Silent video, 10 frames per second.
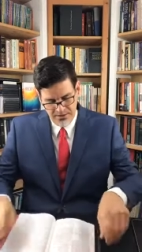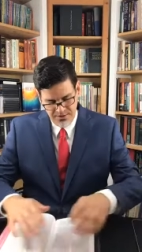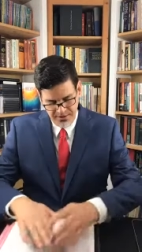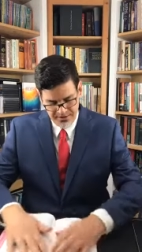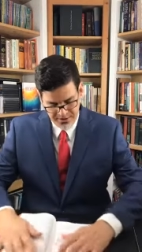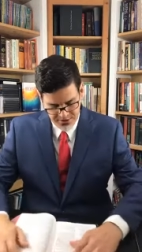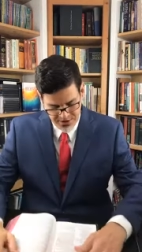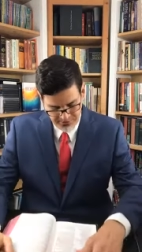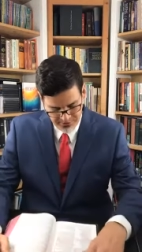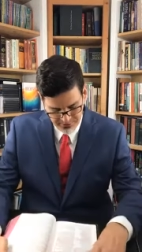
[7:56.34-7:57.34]
Genesis
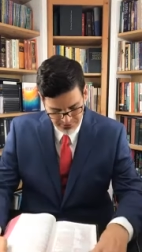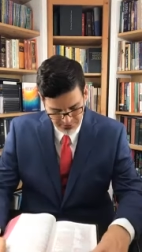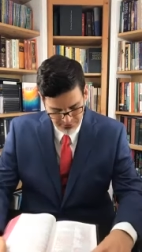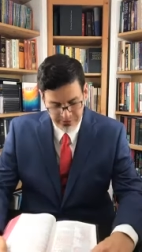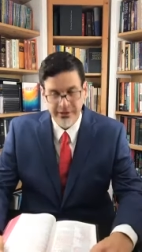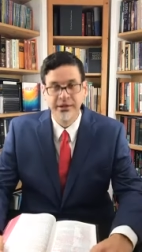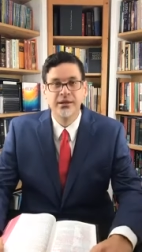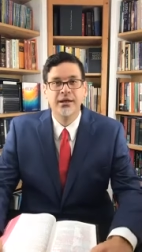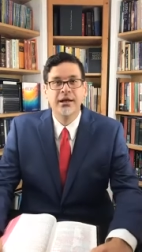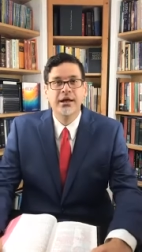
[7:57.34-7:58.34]
chapter 3
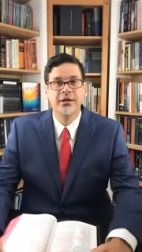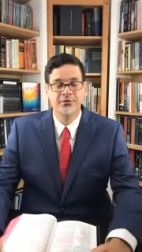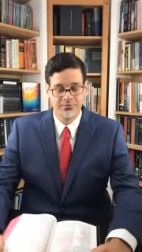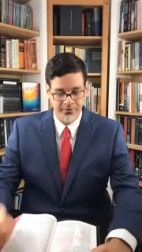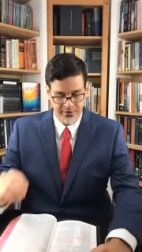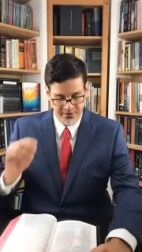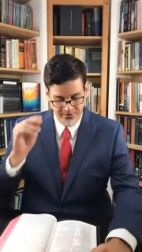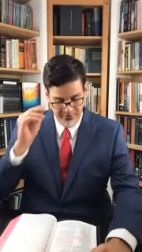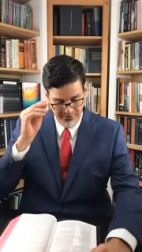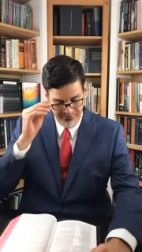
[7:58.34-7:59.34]
and verse
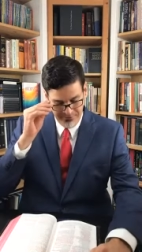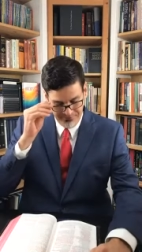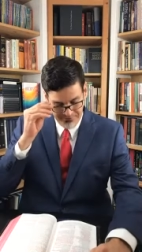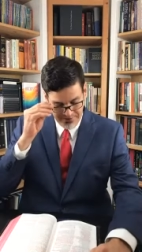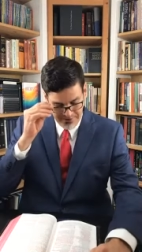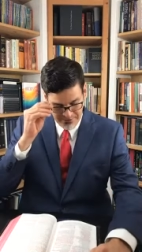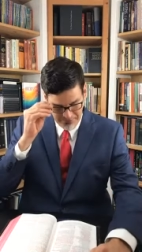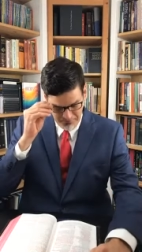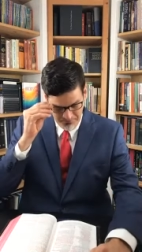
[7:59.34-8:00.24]
15.